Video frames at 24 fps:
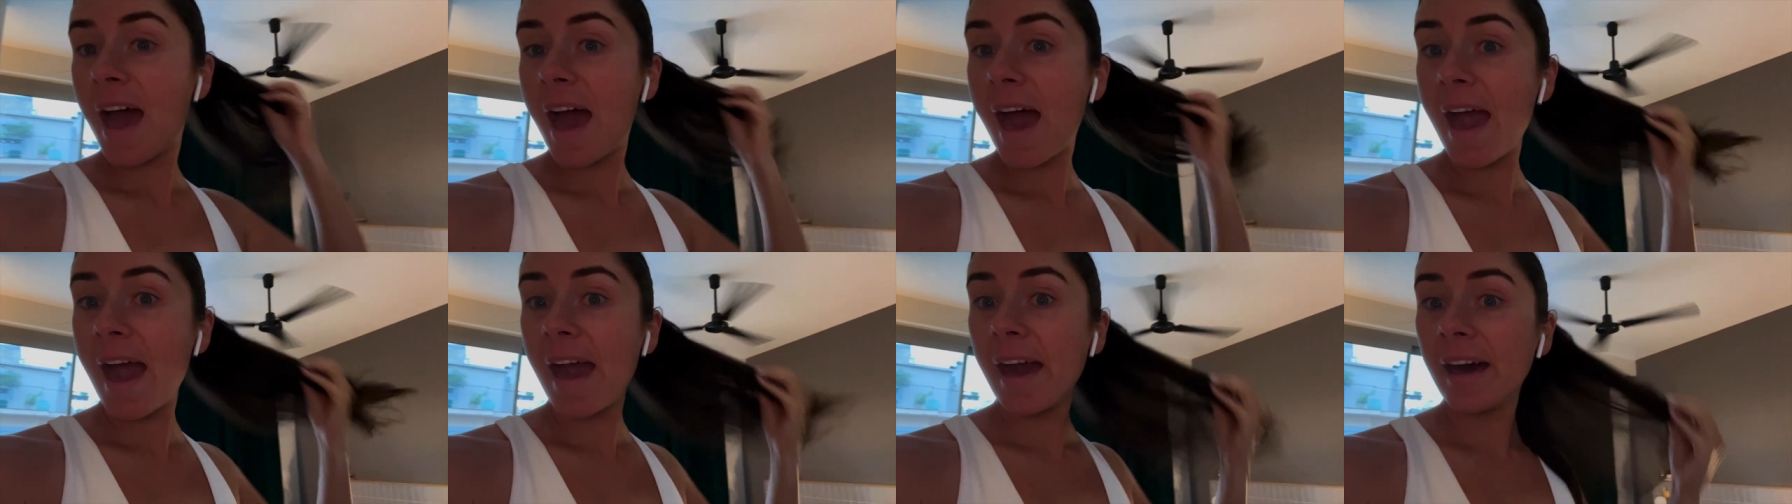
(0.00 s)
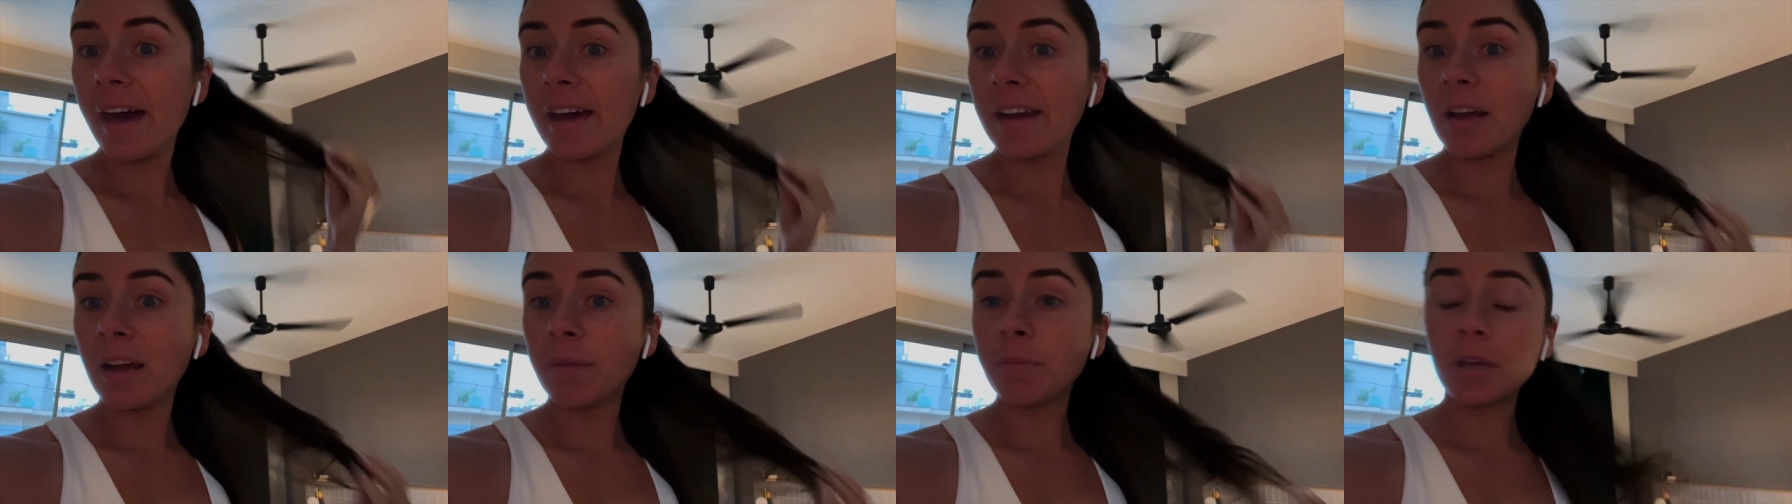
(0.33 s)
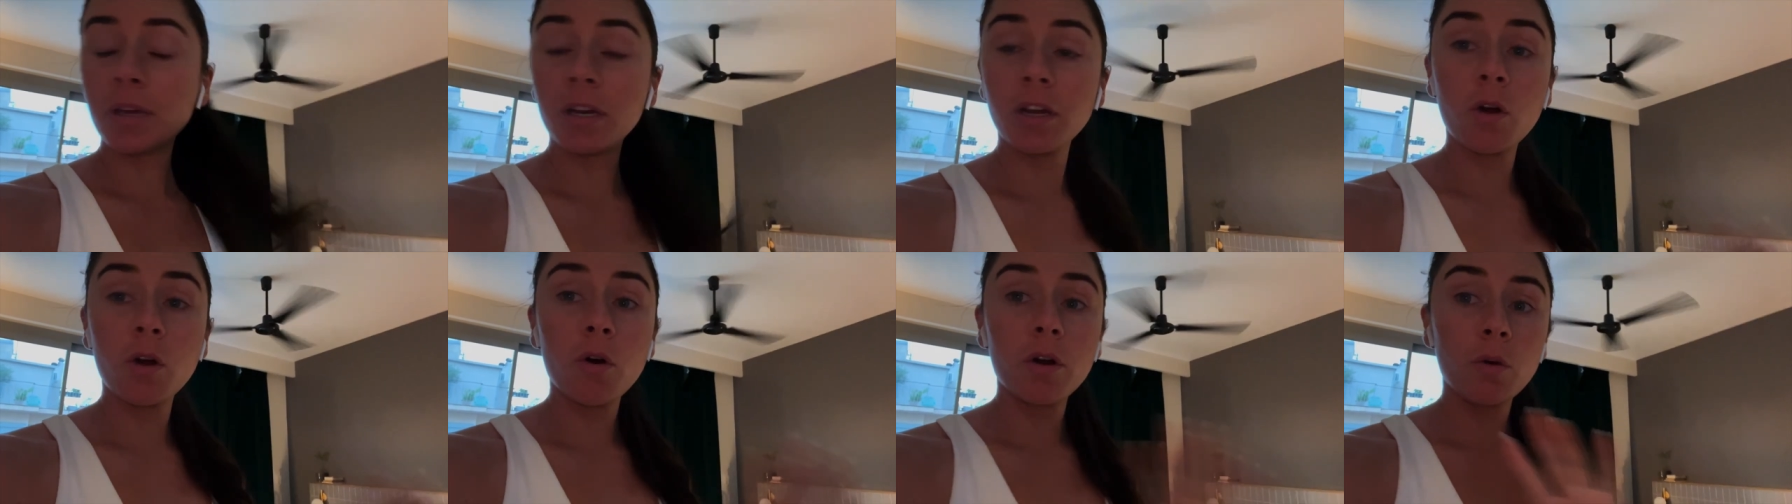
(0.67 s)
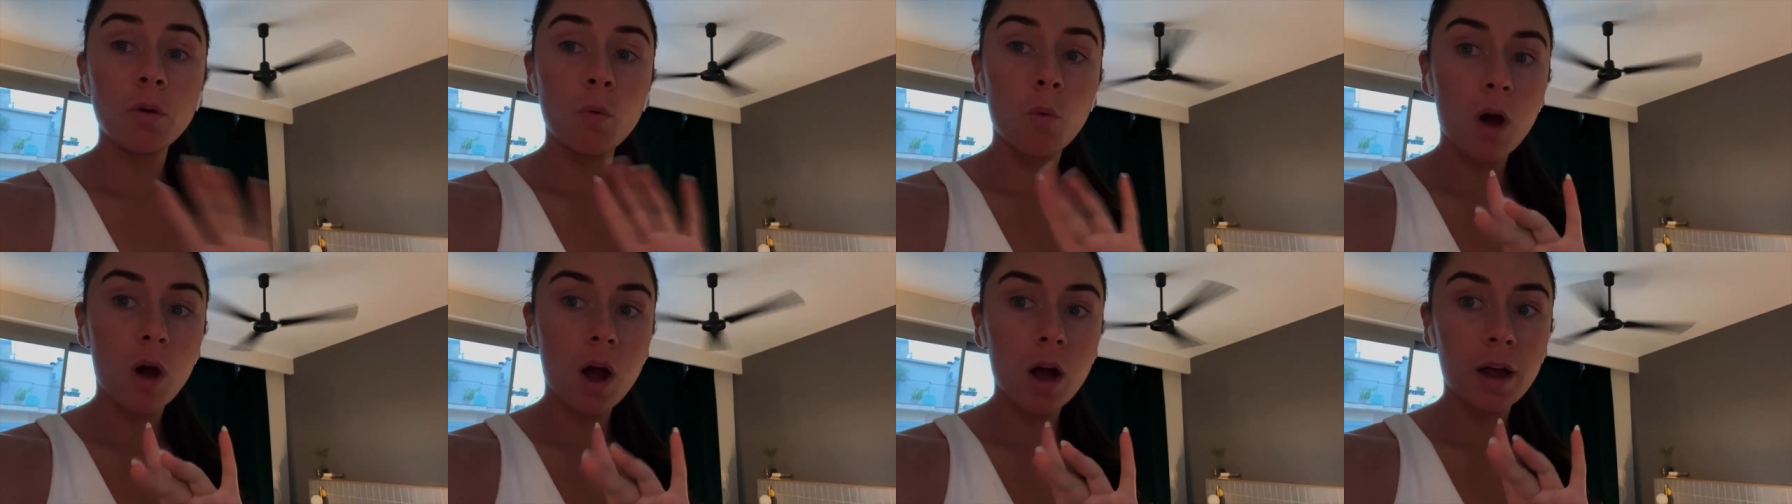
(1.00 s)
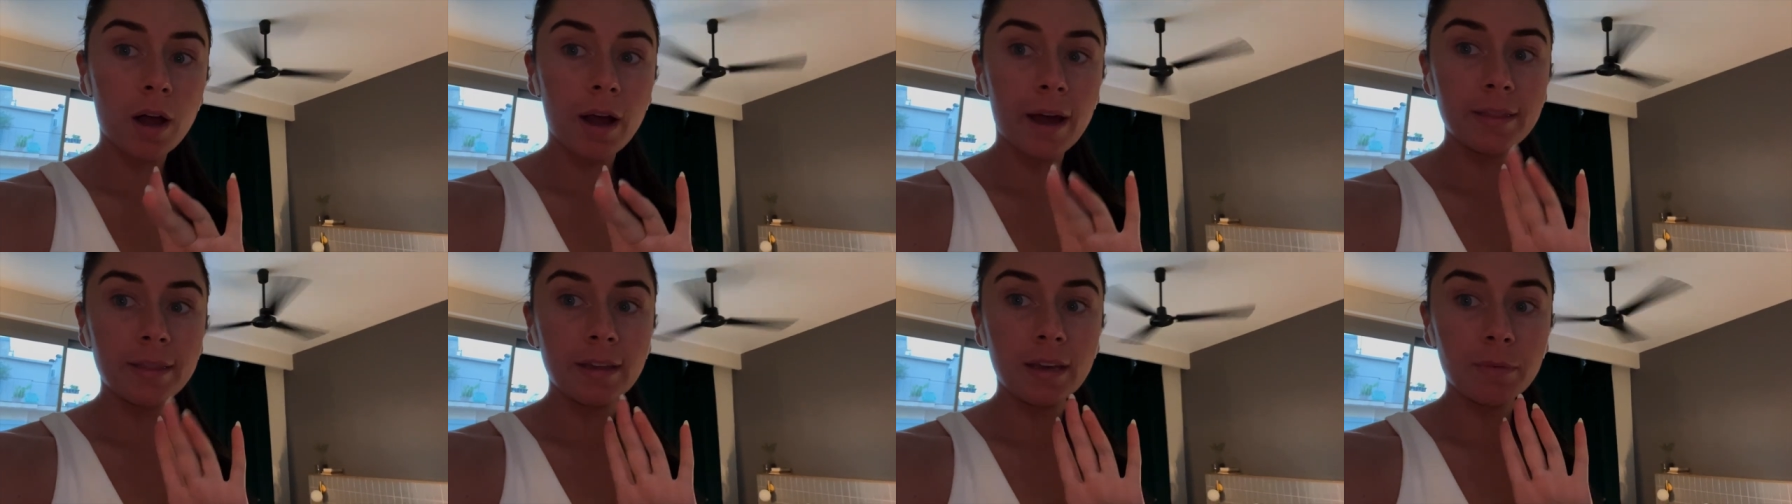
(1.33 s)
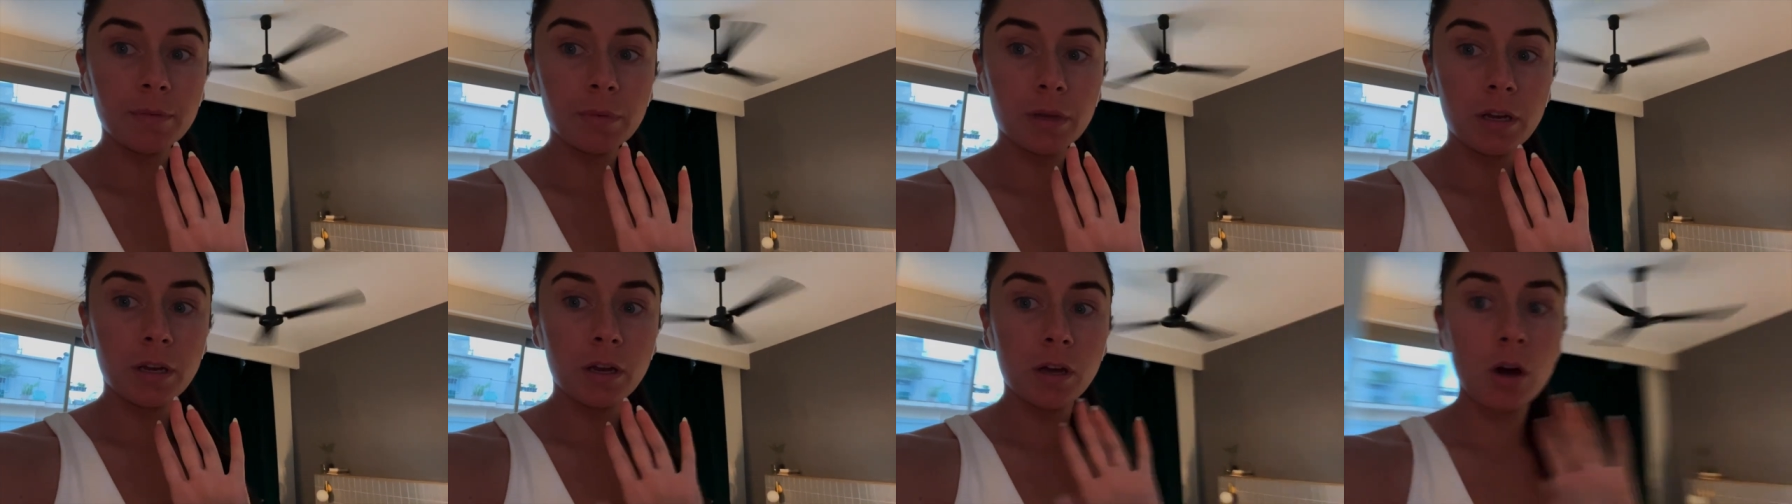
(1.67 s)
and I'm gonna go on a walk. I think I'm
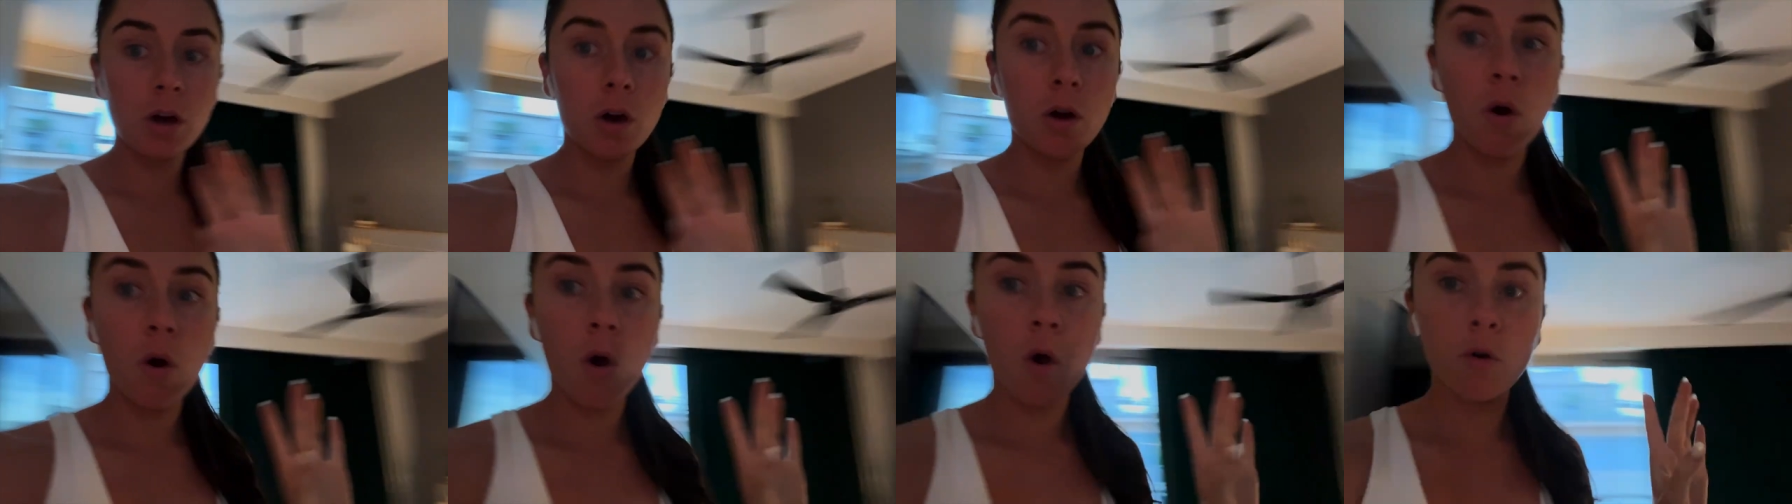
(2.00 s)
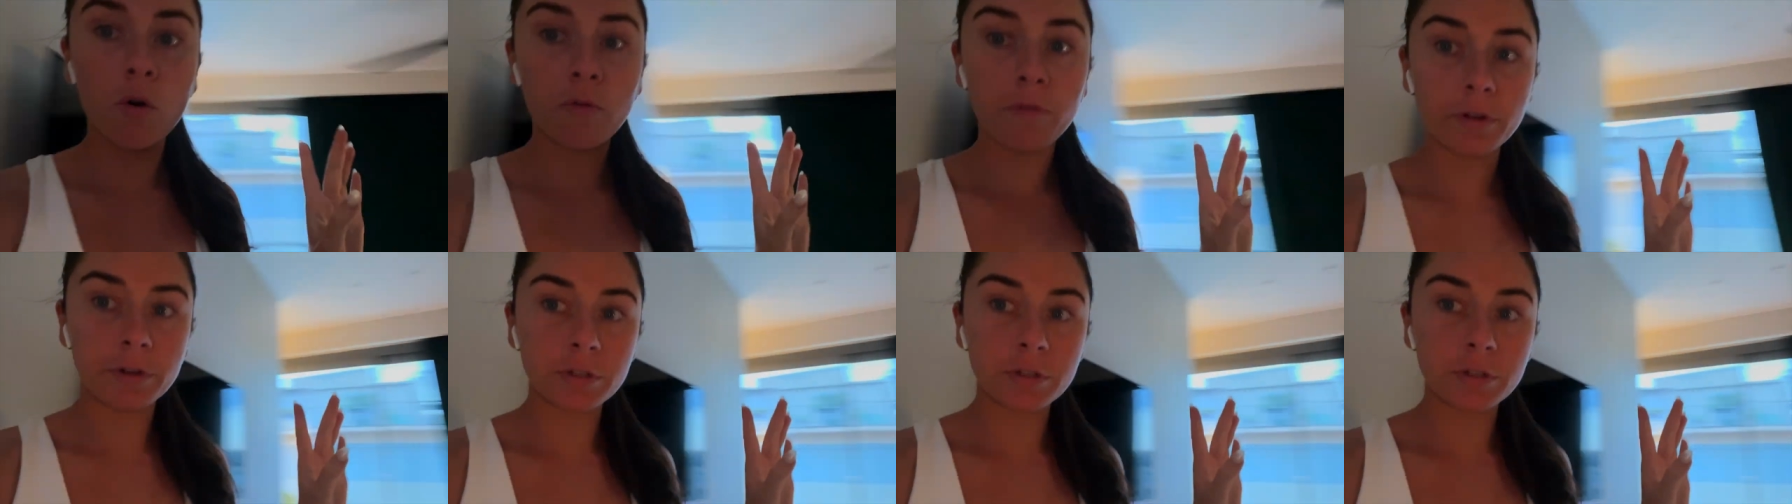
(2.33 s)
gonna go over